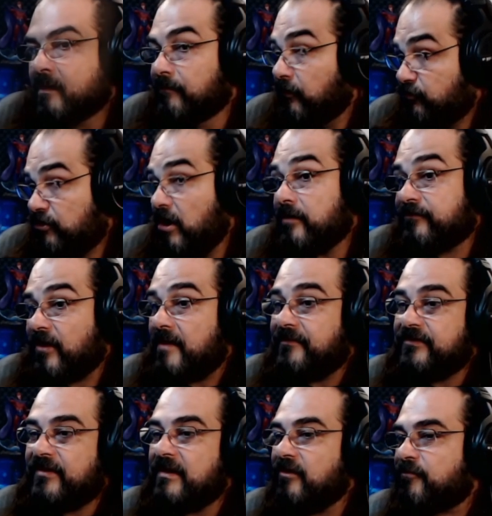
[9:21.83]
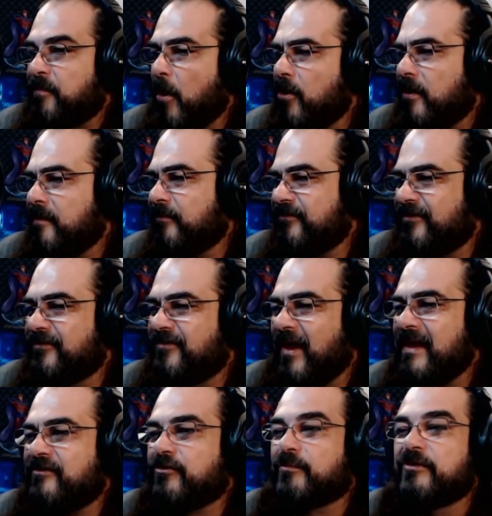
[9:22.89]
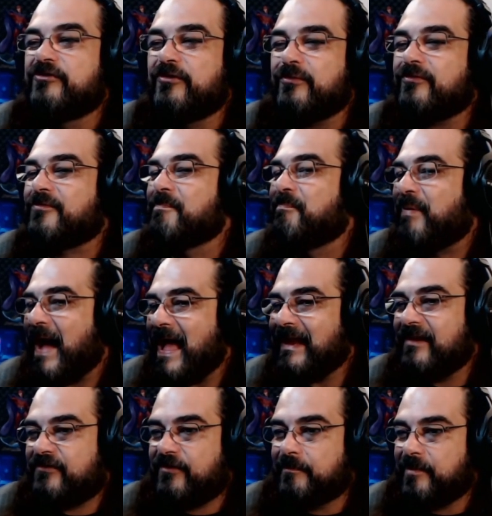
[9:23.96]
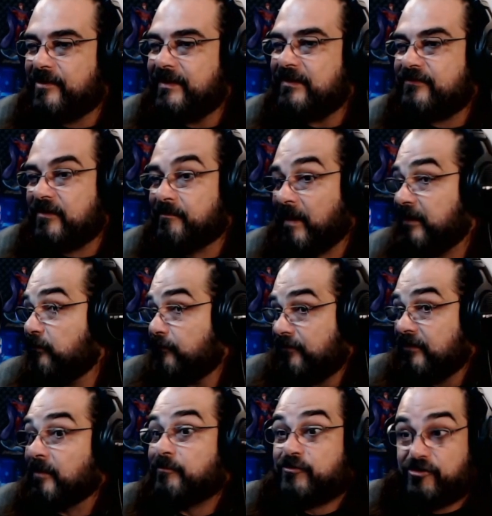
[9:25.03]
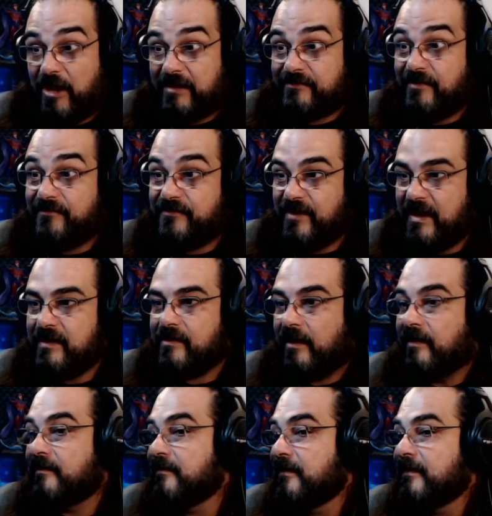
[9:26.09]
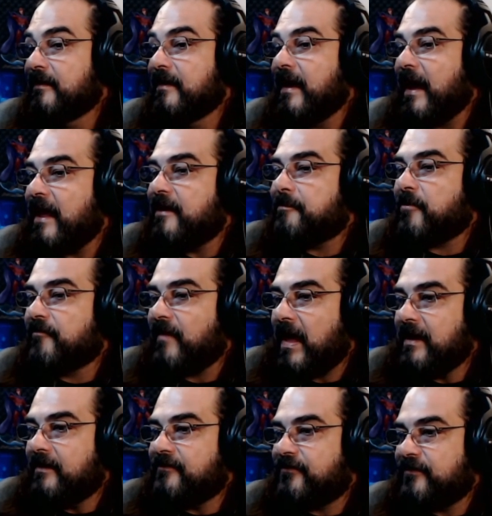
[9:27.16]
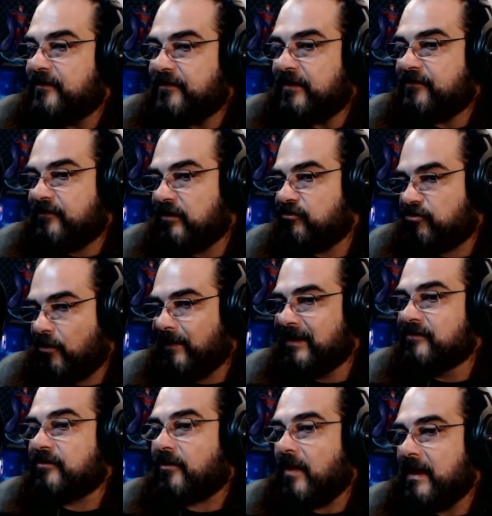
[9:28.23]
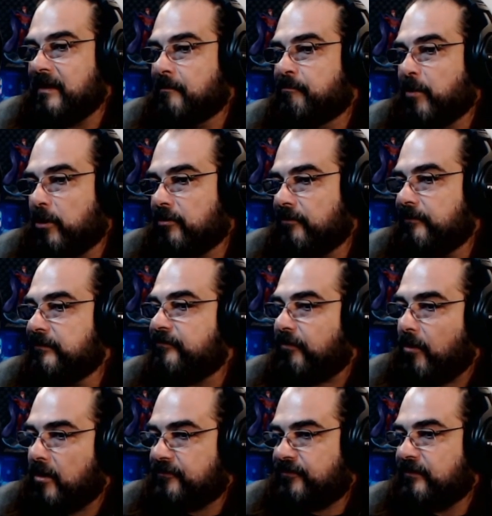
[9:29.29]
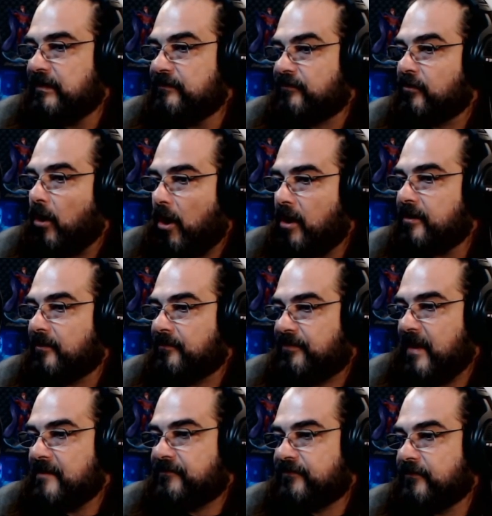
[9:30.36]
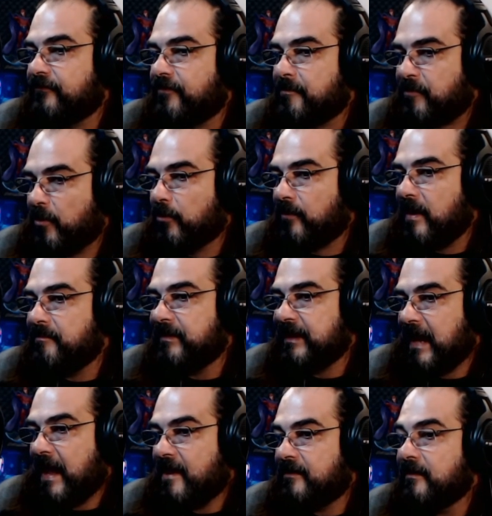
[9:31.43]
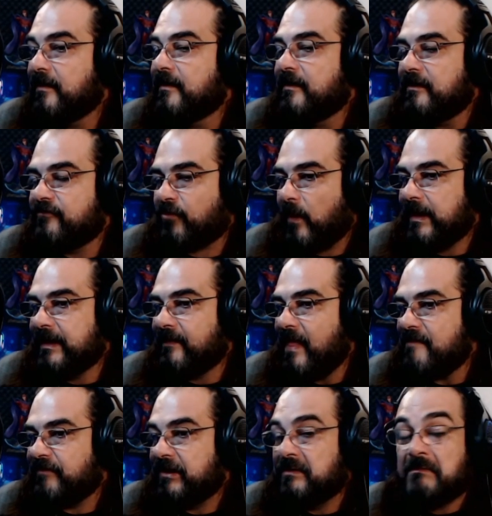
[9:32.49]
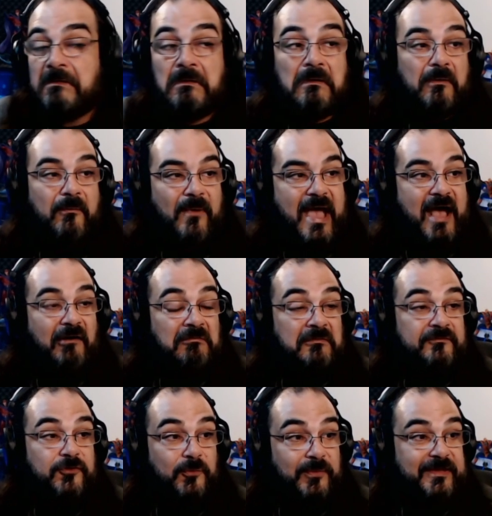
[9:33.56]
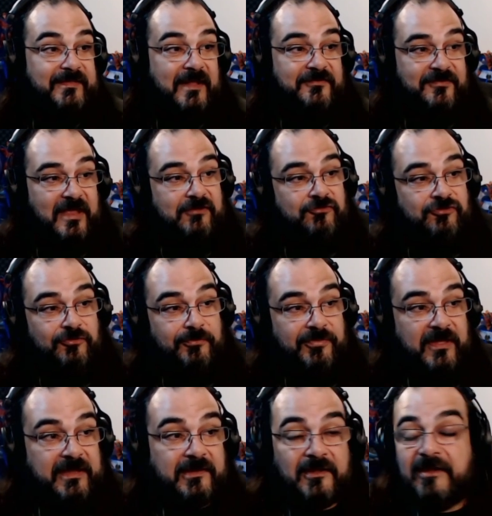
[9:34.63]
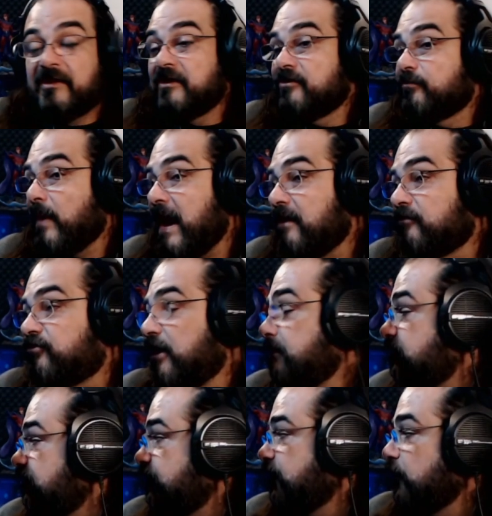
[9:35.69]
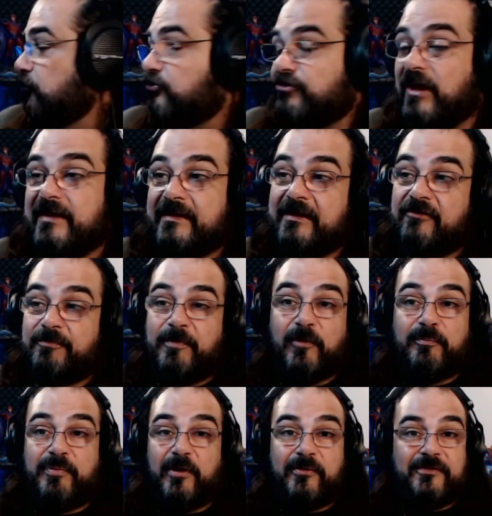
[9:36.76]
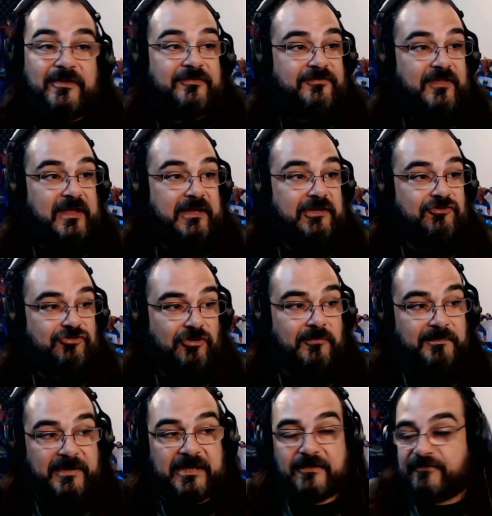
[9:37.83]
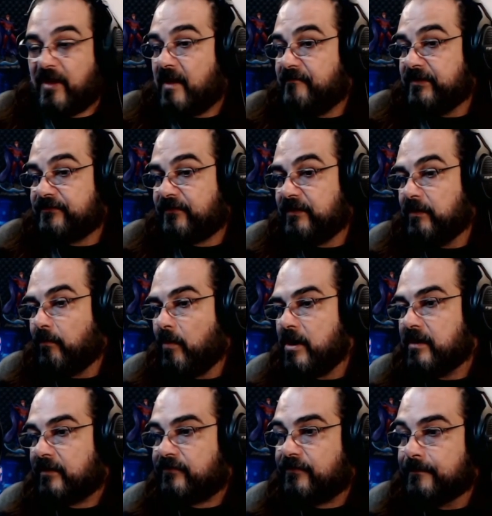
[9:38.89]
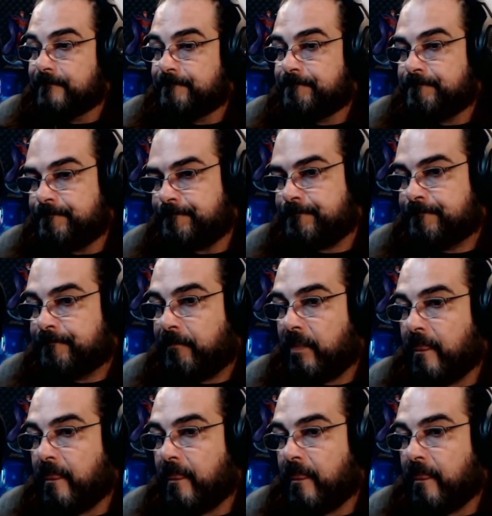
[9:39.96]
The sheriff's office said its program was designed to reduce bias in policing by using objective data, and it provided statistics showing a decline in burglaries, larcenies, and auto thefts since the program began in 2011. Wow, you read that sentence, you'd think, wow, James is full of shit and he's poo pooing this thing and he shouldn't be because obviously it works. Hmm.